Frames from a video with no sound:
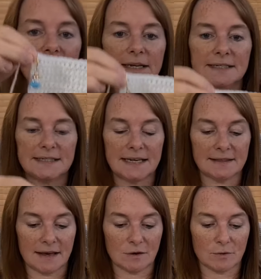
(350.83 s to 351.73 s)
can see
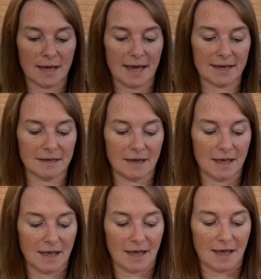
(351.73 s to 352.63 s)
that okay.
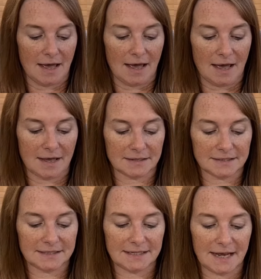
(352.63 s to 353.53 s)
And
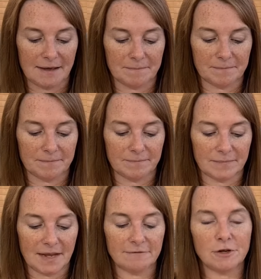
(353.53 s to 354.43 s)

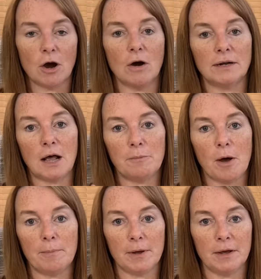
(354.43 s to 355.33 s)
if not, I'll pop
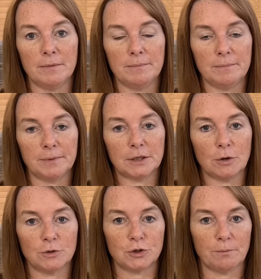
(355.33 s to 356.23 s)
a
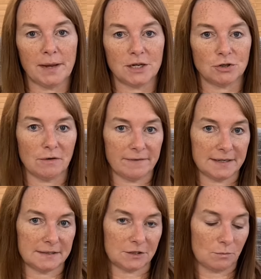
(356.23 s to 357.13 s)
close-up picture of it
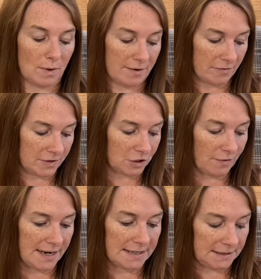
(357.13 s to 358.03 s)
somewhere on the
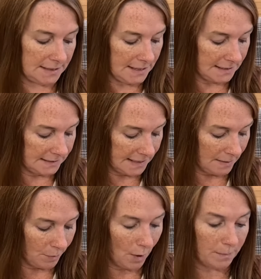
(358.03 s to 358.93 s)
screen so you can see it
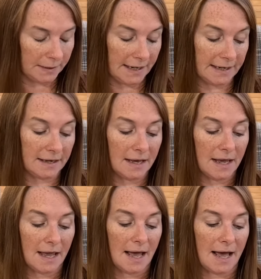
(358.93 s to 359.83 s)
properly.
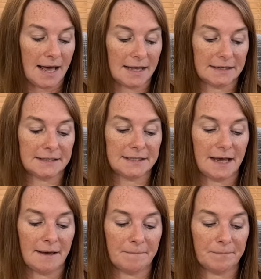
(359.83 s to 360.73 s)
And
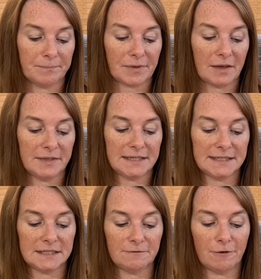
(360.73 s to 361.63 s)
this
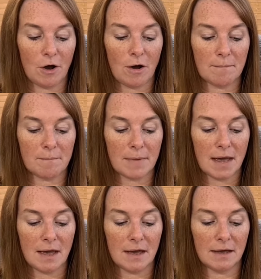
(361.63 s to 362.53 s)
is from
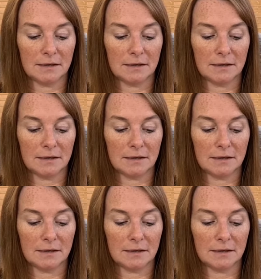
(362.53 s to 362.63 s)
a